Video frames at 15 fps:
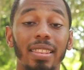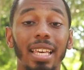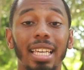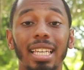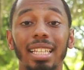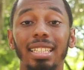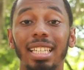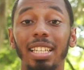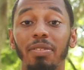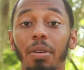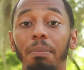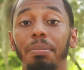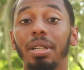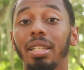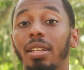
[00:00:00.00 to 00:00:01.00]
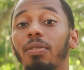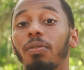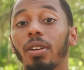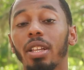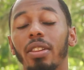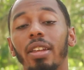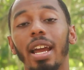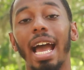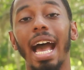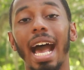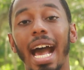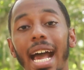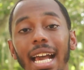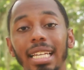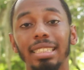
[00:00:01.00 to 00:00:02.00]
they can even put in front of their
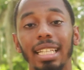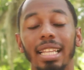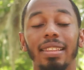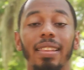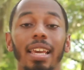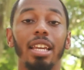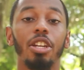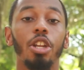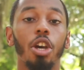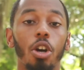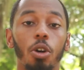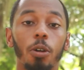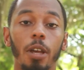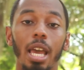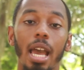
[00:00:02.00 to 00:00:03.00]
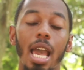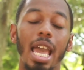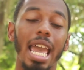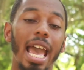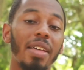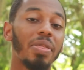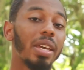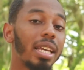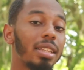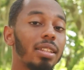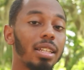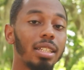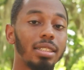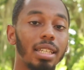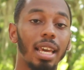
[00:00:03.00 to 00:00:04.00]
eyes, that they know at the end
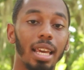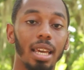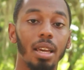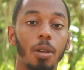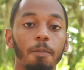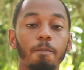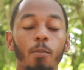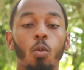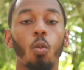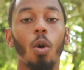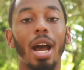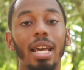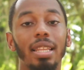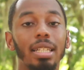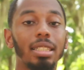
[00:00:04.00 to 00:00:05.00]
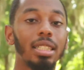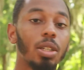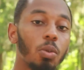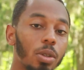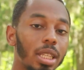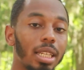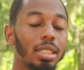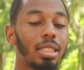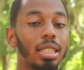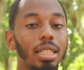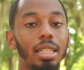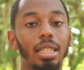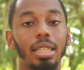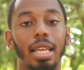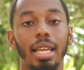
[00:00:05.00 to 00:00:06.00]
of the day why they did what they
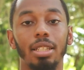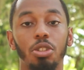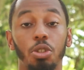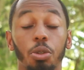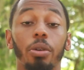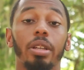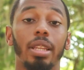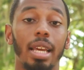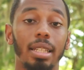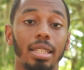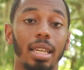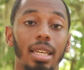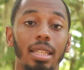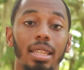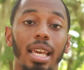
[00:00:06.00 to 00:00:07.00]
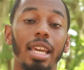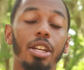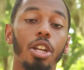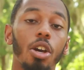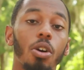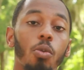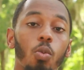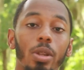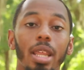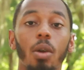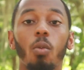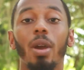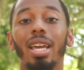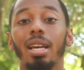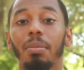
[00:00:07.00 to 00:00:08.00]
did during that day. They know when they
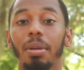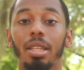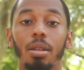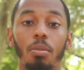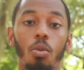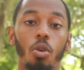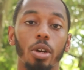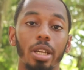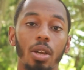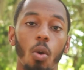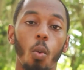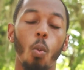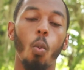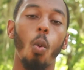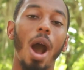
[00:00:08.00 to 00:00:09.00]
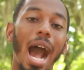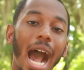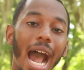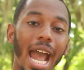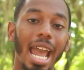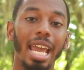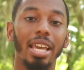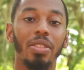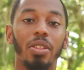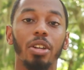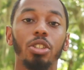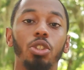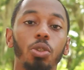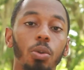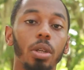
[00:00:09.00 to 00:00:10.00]
wake up in the morning why they're
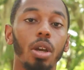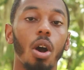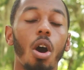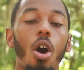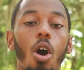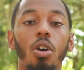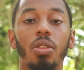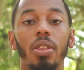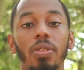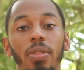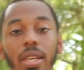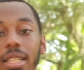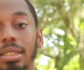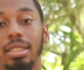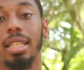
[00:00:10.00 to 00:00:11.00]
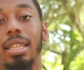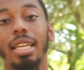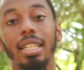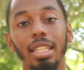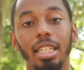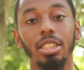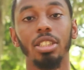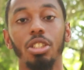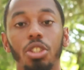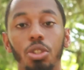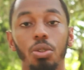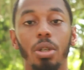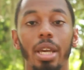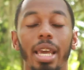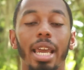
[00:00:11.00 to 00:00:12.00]
doing all the things that they need to
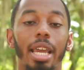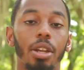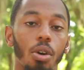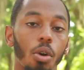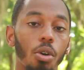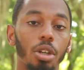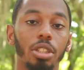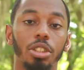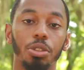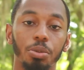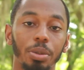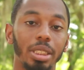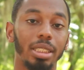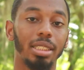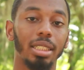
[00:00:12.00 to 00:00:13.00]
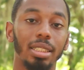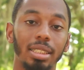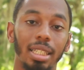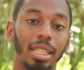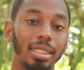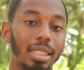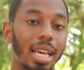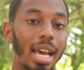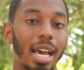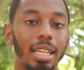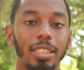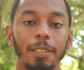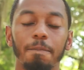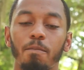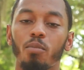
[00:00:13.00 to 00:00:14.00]
do in order to reach success,
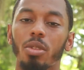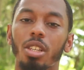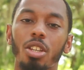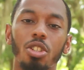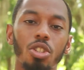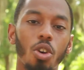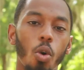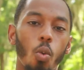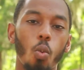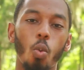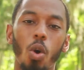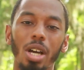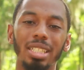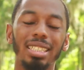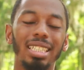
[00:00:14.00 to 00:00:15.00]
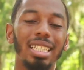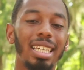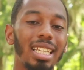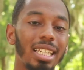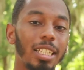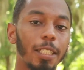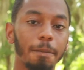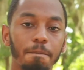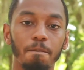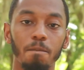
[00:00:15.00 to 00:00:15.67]
guys. So one key